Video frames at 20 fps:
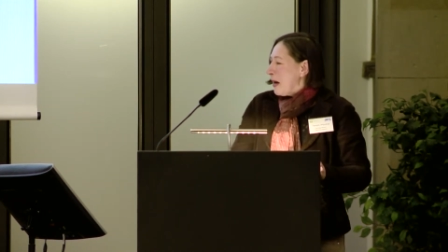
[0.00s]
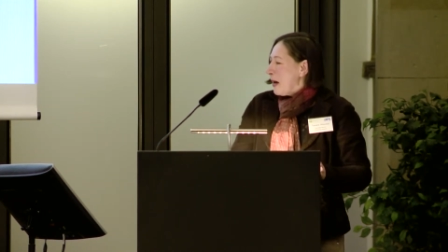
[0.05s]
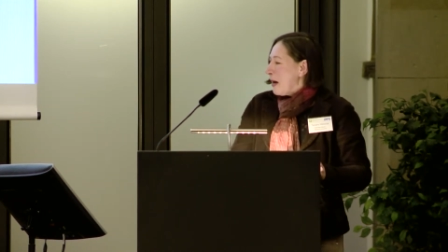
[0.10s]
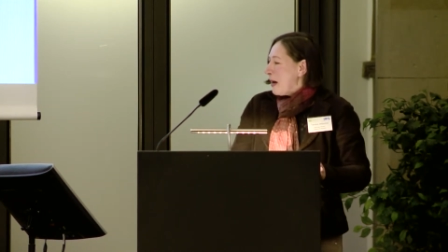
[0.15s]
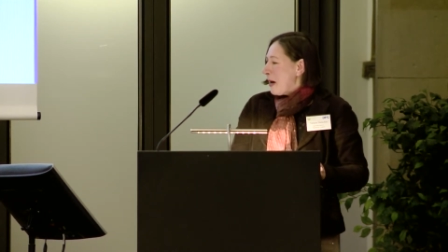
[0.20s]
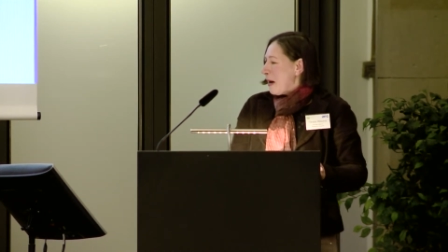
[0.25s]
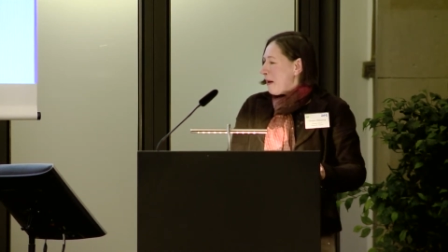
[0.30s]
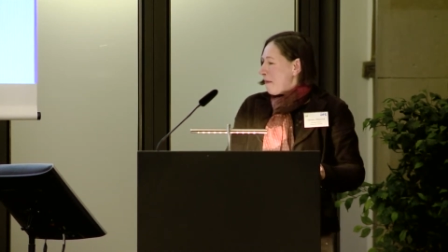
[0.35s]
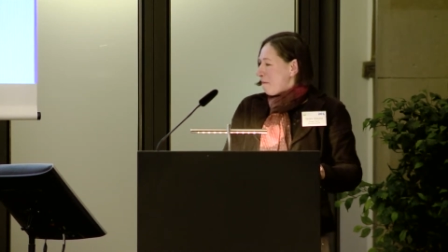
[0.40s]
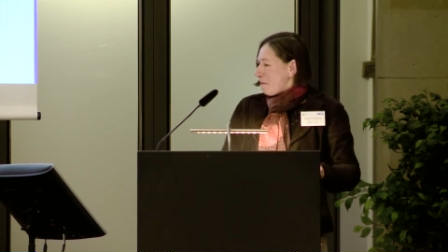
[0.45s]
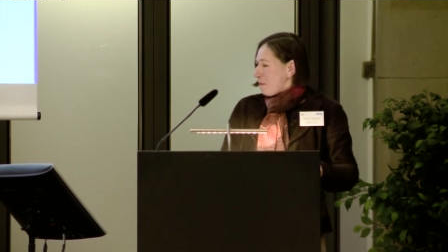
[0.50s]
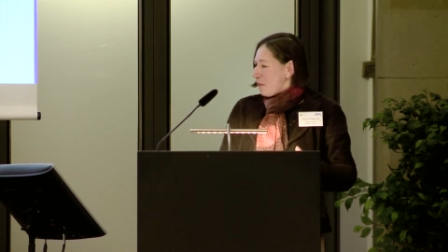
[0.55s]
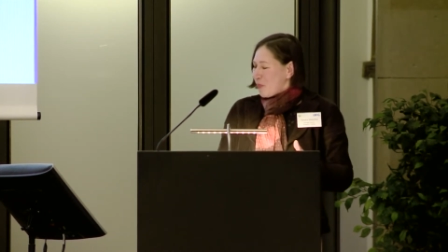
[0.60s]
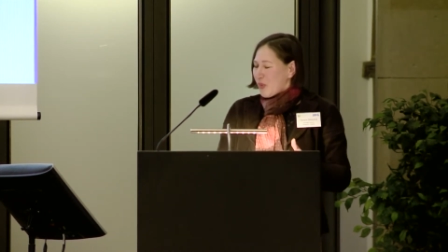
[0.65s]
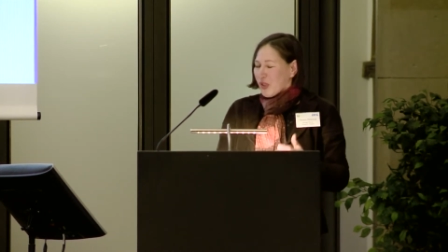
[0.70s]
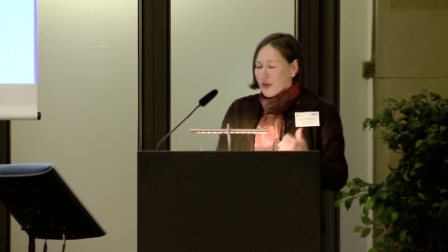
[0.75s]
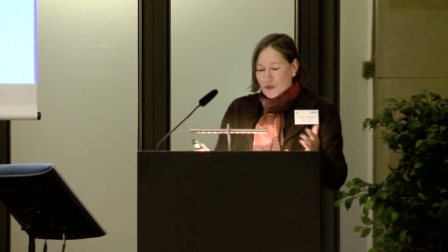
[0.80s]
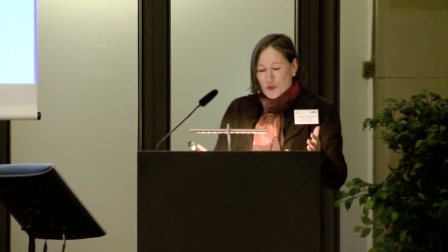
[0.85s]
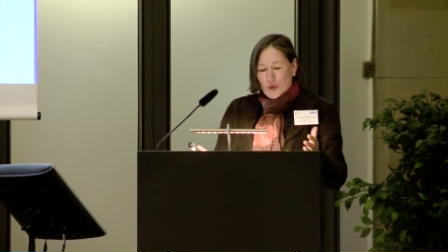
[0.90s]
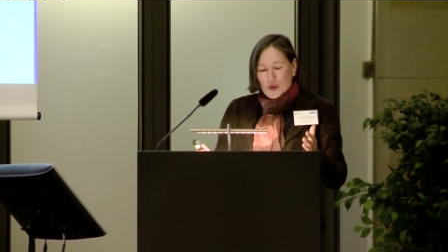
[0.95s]
Um,
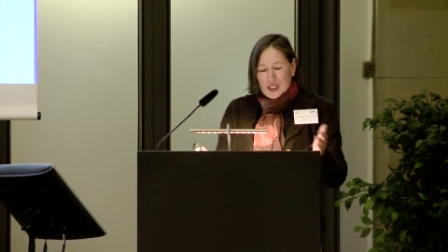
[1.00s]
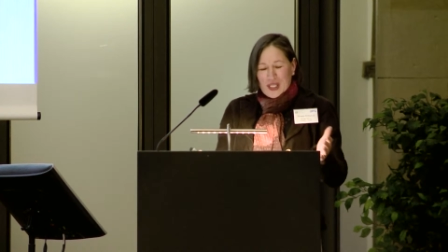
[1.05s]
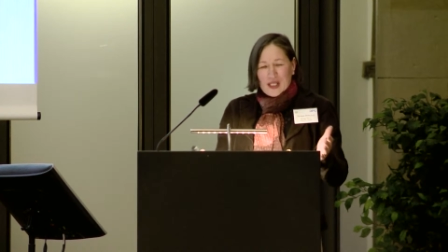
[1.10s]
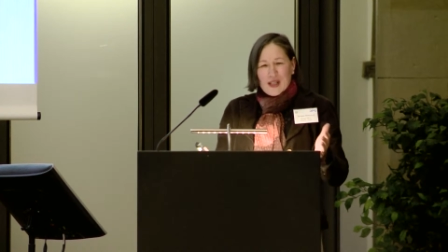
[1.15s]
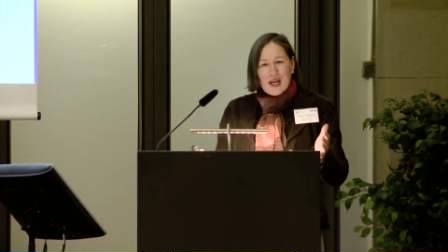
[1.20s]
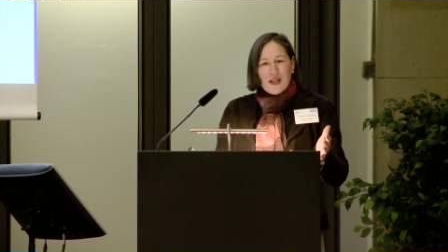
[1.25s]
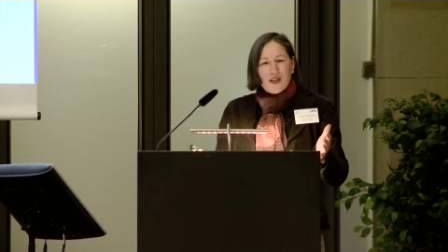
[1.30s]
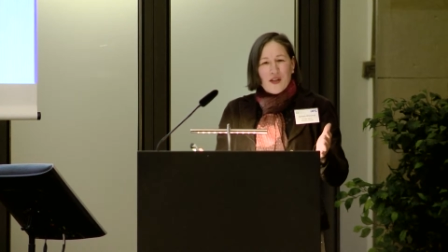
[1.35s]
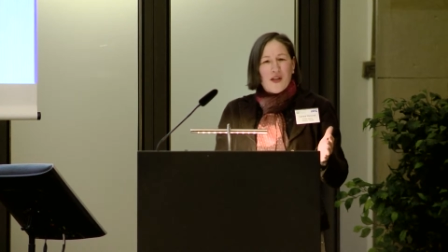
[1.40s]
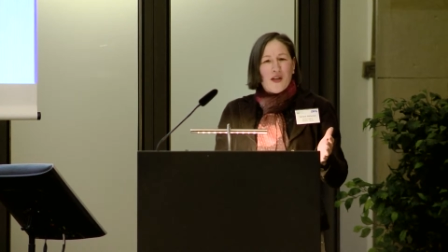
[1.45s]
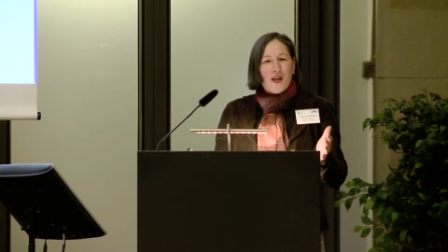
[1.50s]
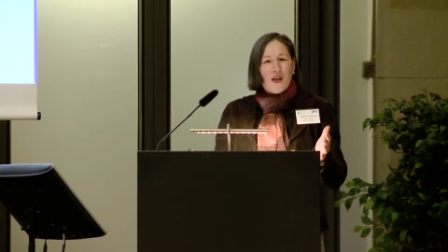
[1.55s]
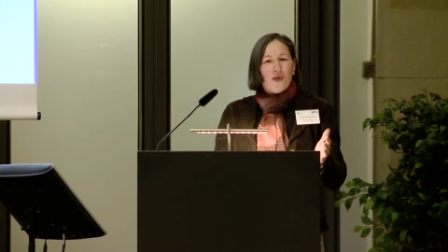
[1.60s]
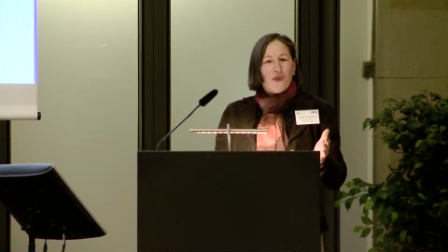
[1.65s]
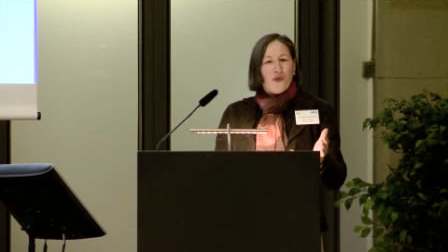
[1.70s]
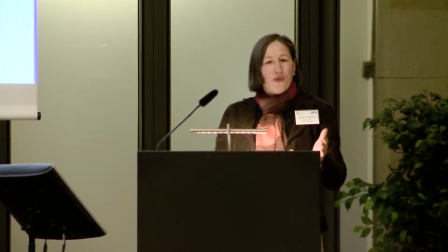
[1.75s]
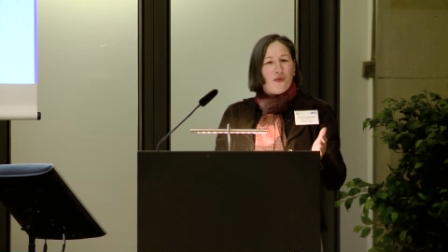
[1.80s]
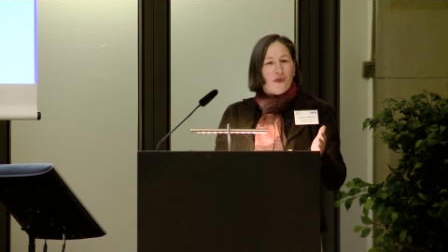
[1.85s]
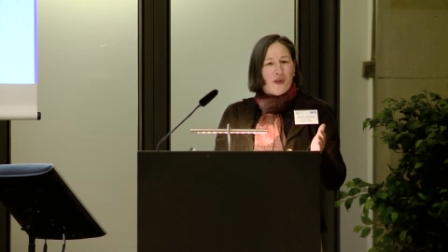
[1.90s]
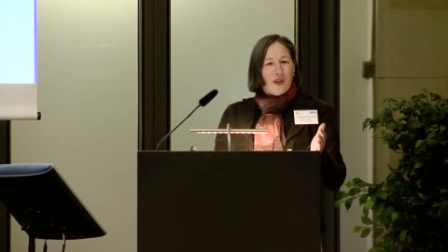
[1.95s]
but of course, that has a lot
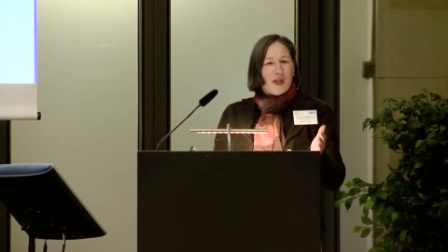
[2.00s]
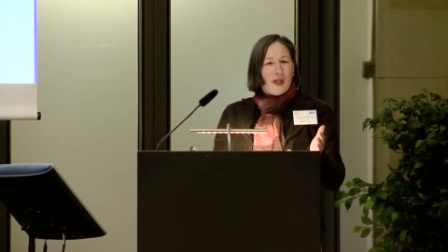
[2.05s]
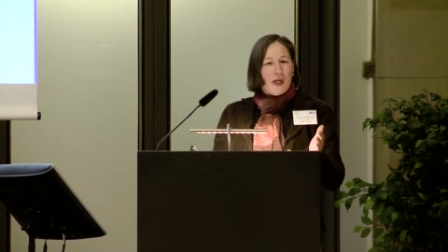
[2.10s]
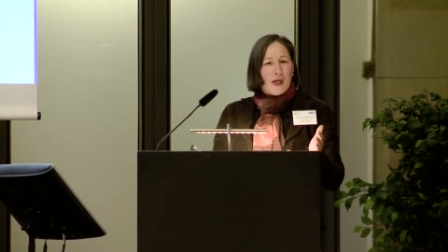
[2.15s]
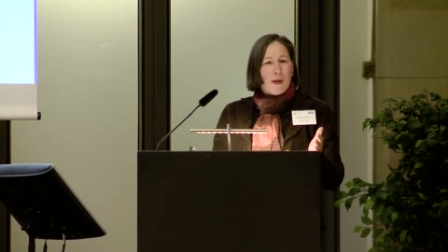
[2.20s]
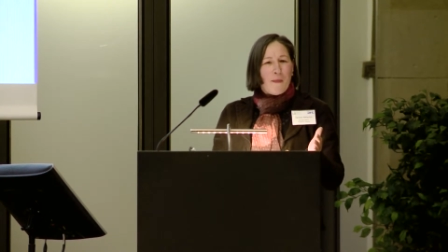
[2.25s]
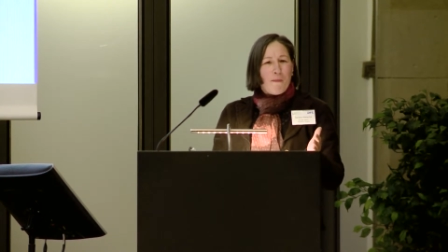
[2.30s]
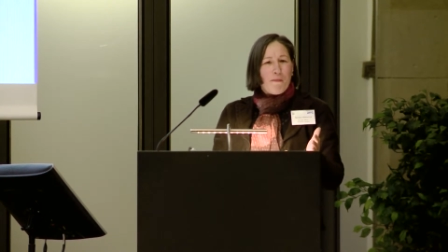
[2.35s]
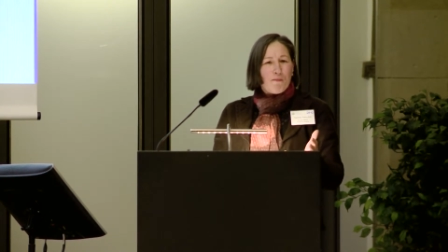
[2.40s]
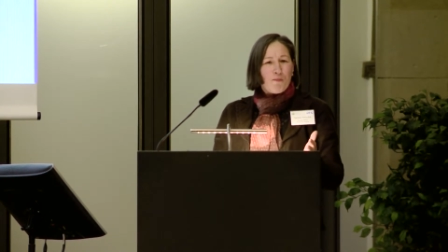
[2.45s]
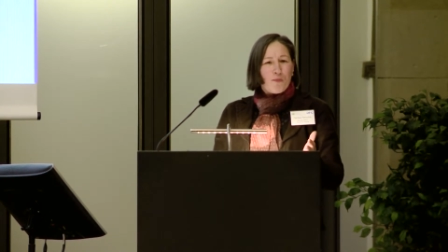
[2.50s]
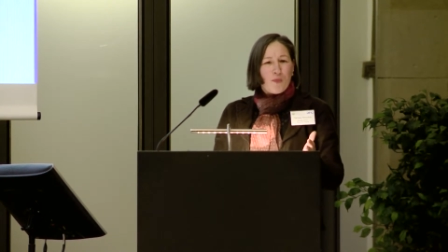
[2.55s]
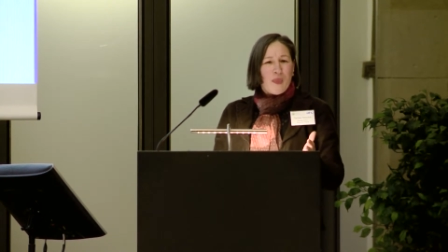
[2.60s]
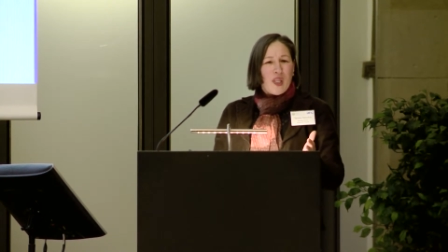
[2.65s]
of um,